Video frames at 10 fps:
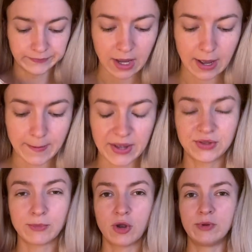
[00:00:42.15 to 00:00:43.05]
At the
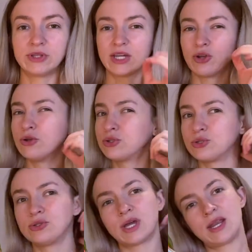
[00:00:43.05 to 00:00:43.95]
moment they don't
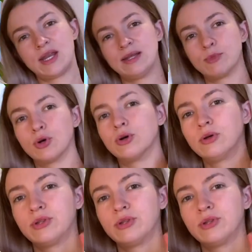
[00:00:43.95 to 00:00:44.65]
do that anymore.